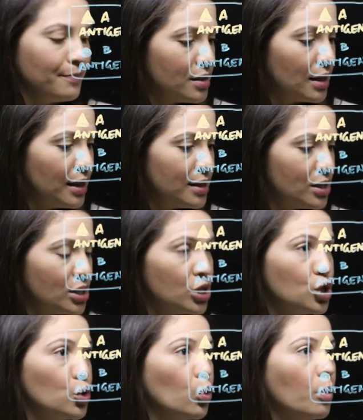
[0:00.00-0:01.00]
So let's just
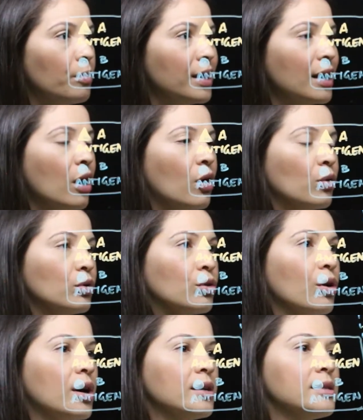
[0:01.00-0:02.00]
do a big old
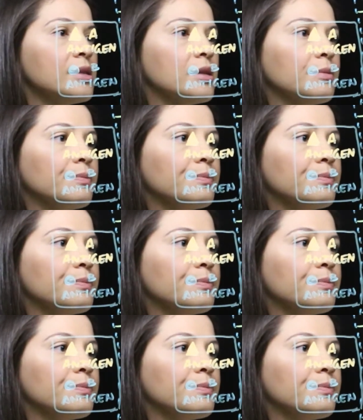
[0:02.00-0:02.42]
cross.